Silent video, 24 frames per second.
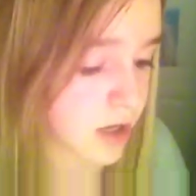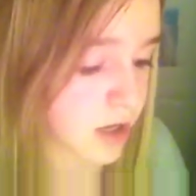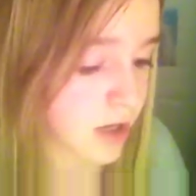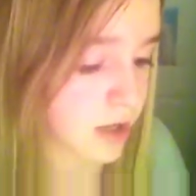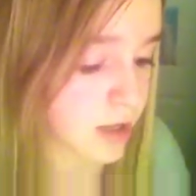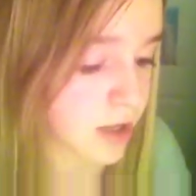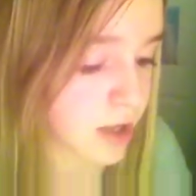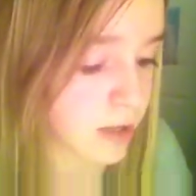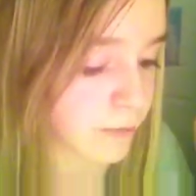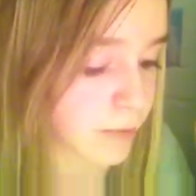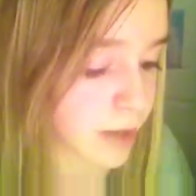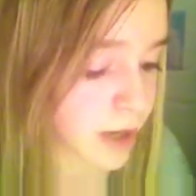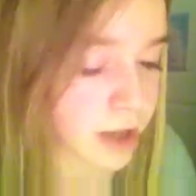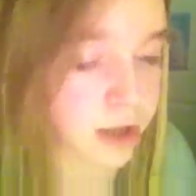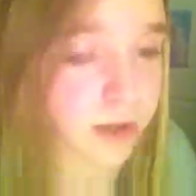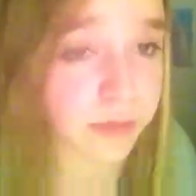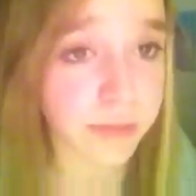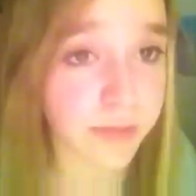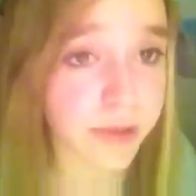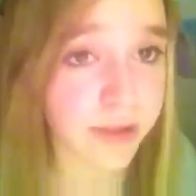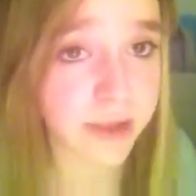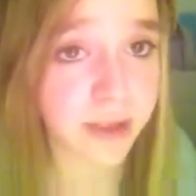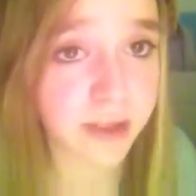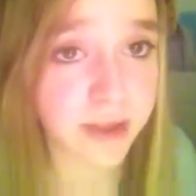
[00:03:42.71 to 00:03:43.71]
And then para
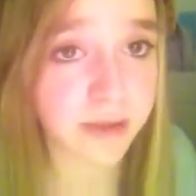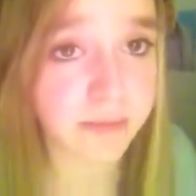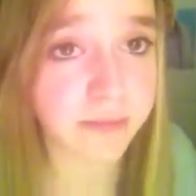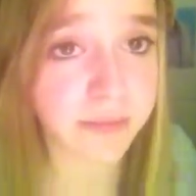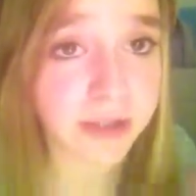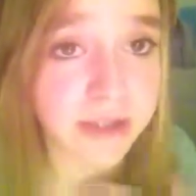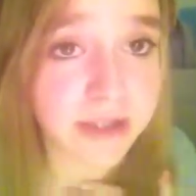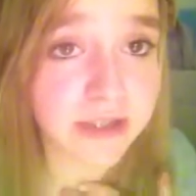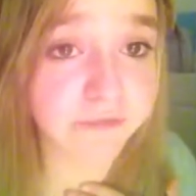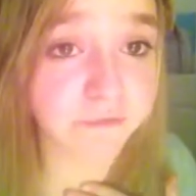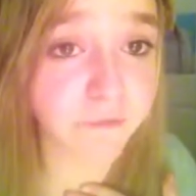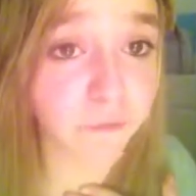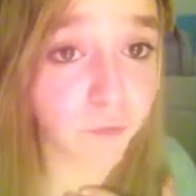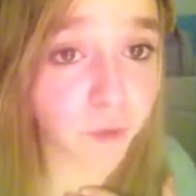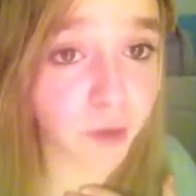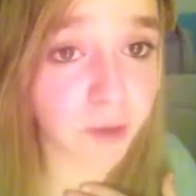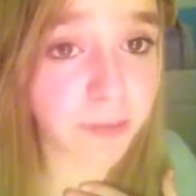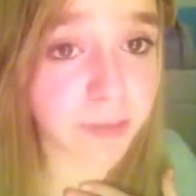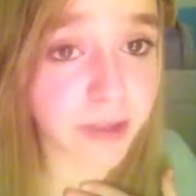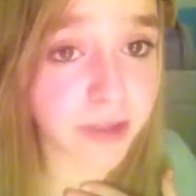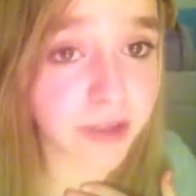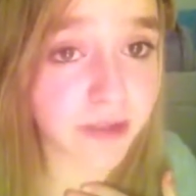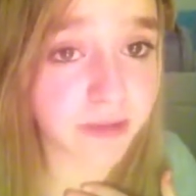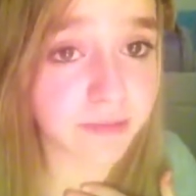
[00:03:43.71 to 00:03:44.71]
mí means for
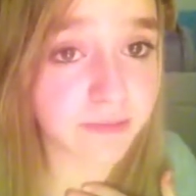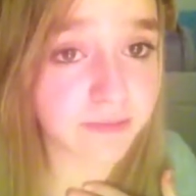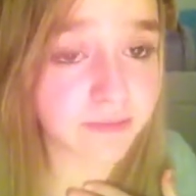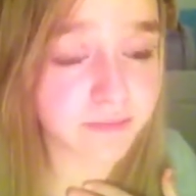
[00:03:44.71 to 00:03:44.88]
me.